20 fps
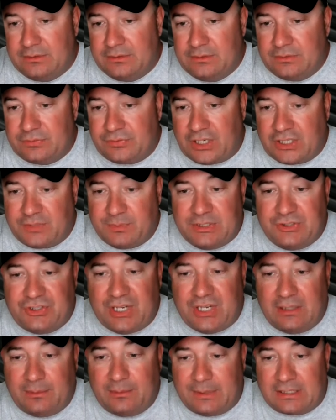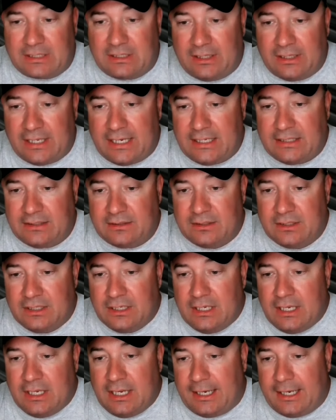Freshman Jalen
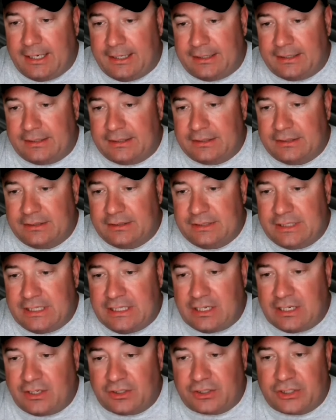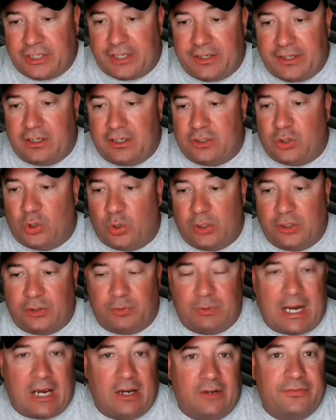McClain, he undercut a corner
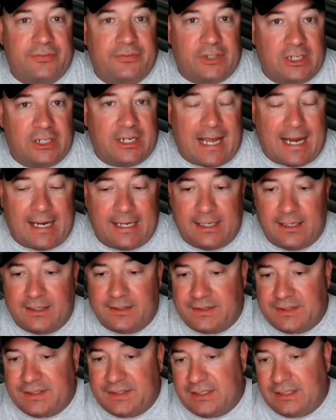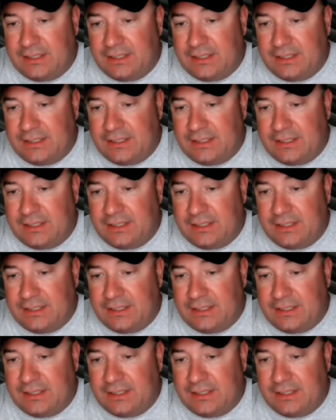route for an INT.